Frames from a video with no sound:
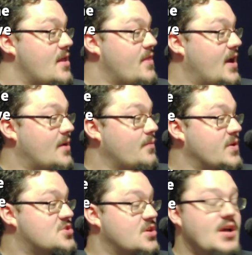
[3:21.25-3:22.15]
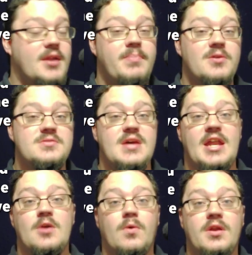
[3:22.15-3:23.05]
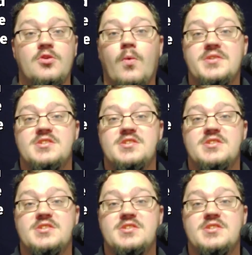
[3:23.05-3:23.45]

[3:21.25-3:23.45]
that we should not oppose anyone who wants